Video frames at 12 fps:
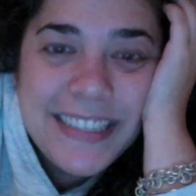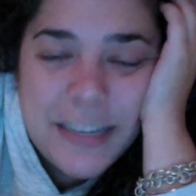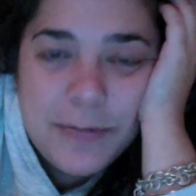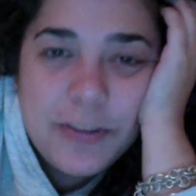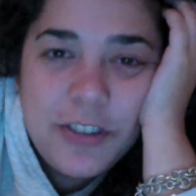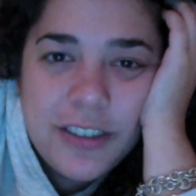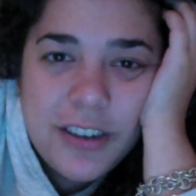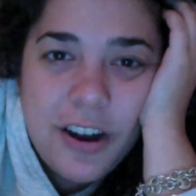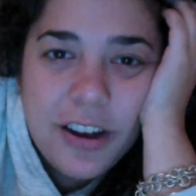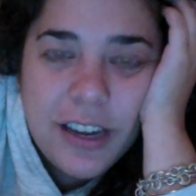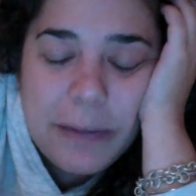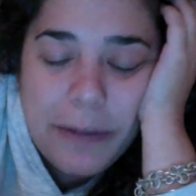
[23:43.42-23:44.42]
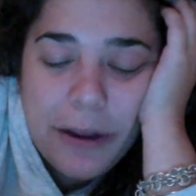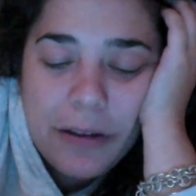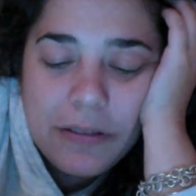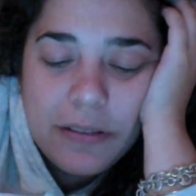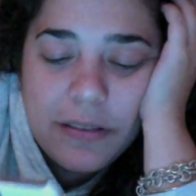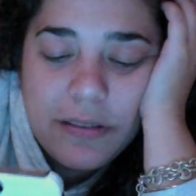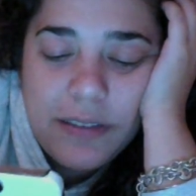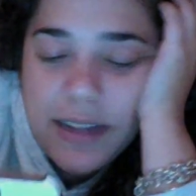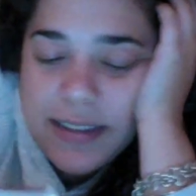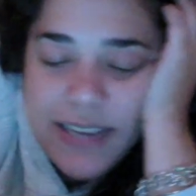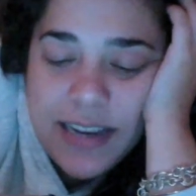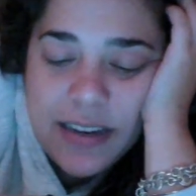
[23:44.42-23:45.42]
That's what she's talking about.
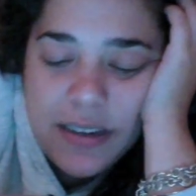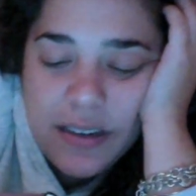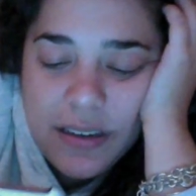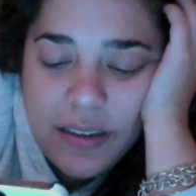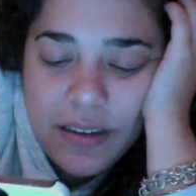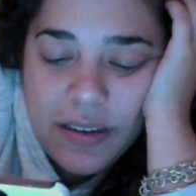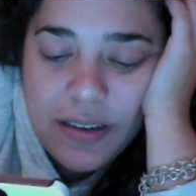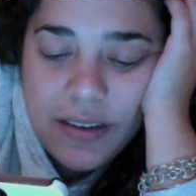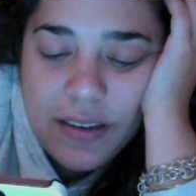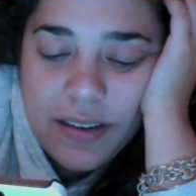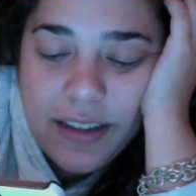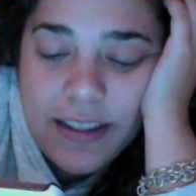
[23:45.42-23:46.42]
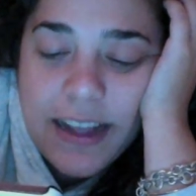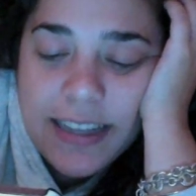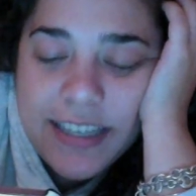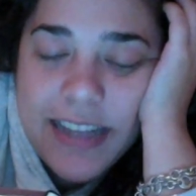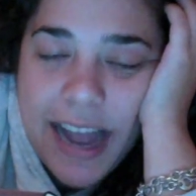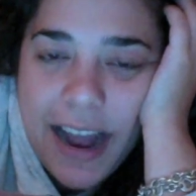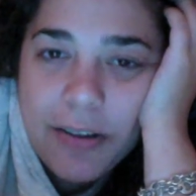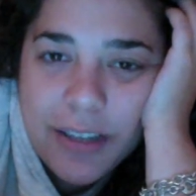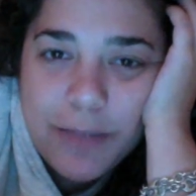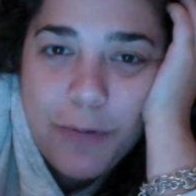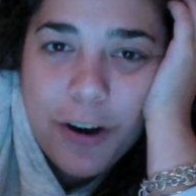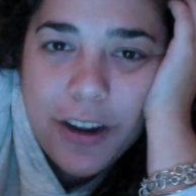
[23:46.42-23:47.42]
That's it. Like, that's how
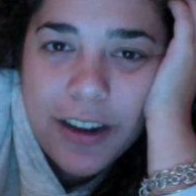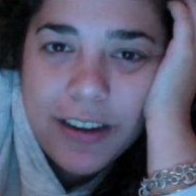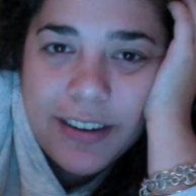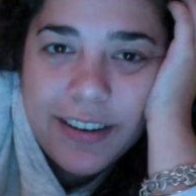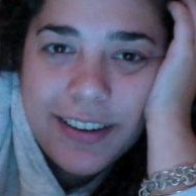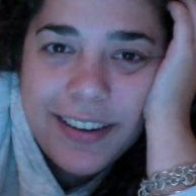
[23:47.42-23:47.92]
it's worded.